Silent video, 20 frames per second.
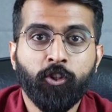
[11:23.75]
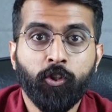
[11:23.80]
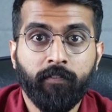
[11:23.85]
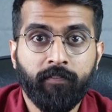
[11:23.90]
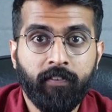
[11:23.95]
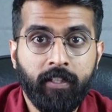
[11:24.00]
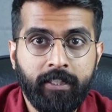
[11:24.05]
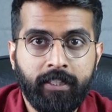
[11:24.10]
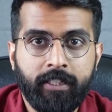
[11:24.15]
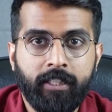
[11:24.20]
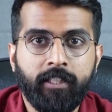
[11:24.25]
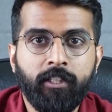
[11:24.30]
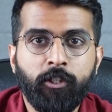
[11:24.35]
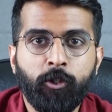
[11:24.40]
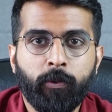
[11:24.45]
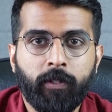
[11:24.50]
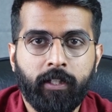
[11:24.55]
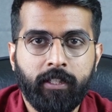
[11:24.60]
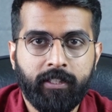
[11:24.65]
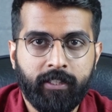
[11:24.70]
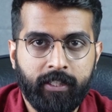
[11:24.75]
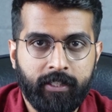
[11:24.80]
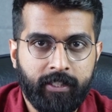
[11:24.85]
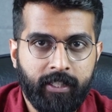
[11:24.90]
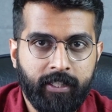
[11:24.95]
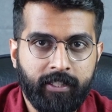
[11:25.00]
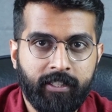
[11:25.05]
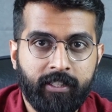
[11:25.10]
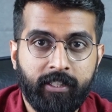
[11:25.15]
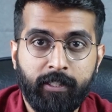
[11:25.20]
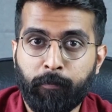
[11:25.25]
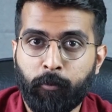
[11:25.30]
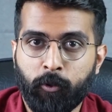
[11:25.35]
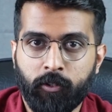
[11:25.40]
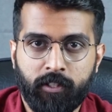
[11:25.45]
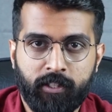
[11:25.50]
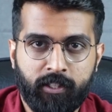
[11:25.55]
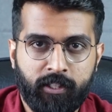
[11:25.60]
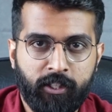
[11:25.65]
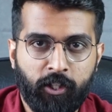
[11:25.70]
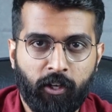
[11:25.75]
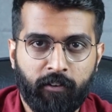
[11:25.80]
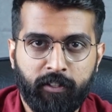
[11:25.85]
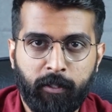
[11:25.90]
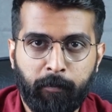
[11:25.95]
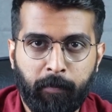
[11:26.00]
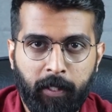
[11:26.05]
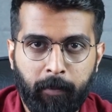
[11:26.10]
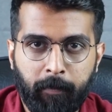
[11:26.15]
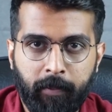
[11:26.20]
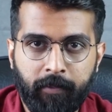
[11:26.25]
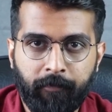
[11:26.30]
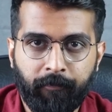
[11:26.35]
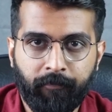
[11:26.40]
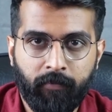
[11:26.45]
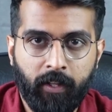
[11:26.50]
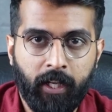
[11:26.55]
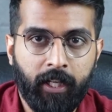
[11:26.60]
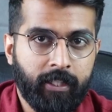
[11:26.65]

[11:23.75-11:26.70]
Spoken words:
So firstly, you can suggest the positioning of the baby